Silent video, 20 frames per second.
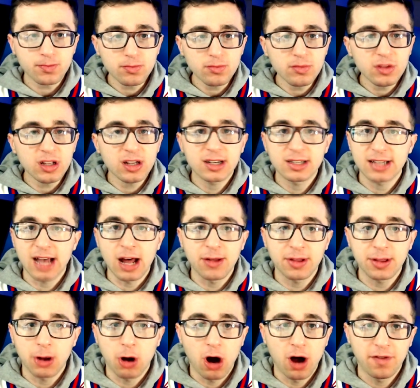because I don't
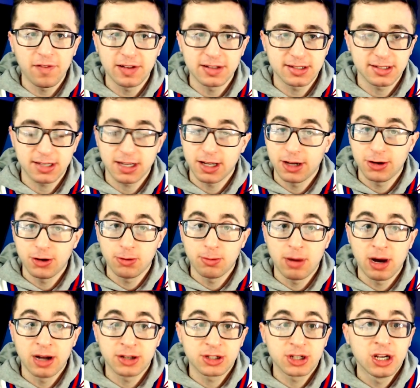think their offense is going to do
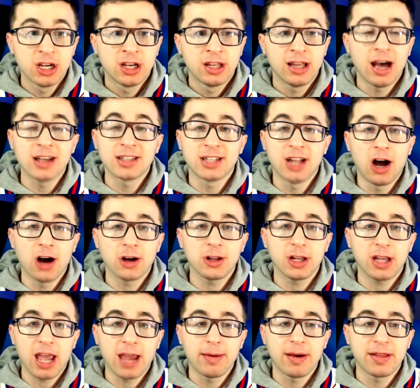much. That was an
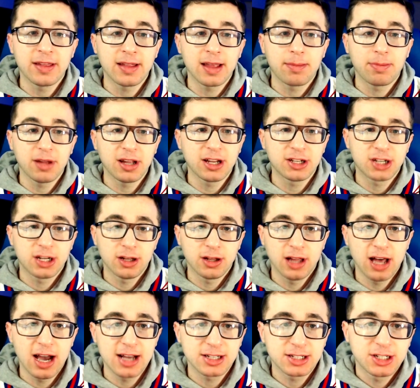ugly game. I think they played each other
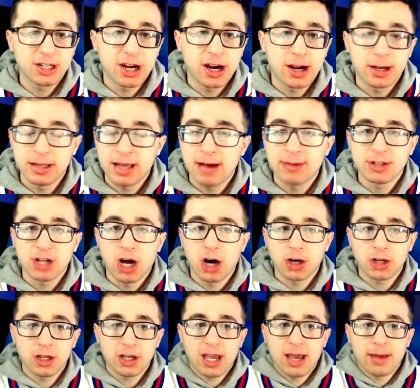last year. That was an
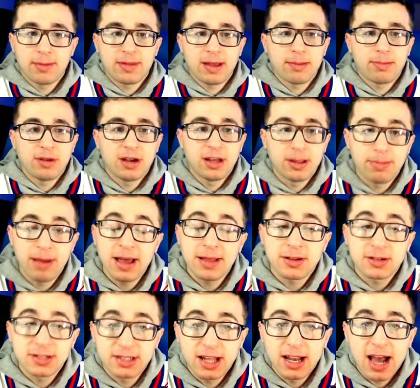ugly game that they played. The
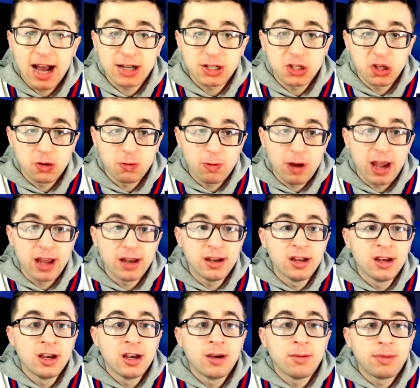Panthers did actually win,
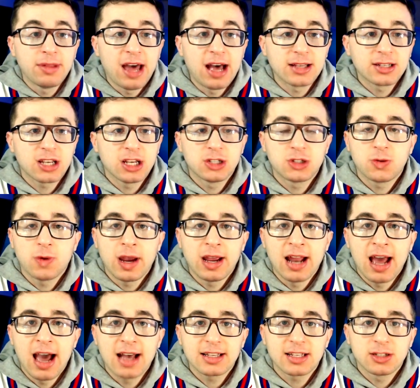but that was because
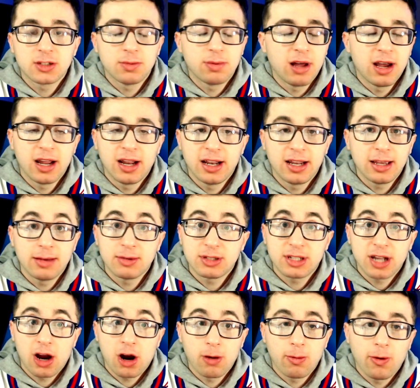Dwayne Haskins was playing, and he was
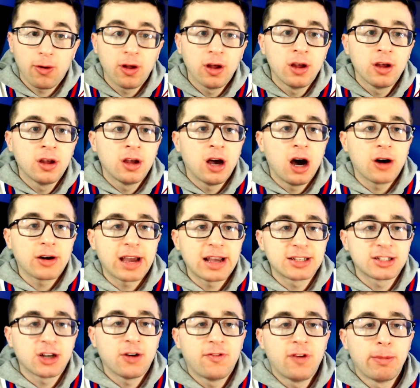terrible. Okay,
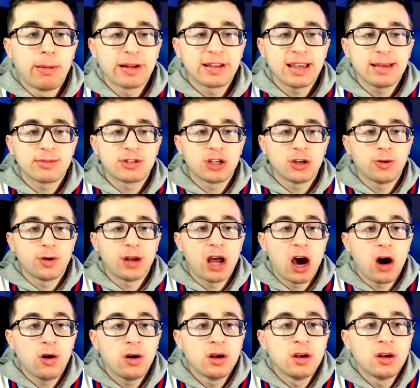so football team 2-0.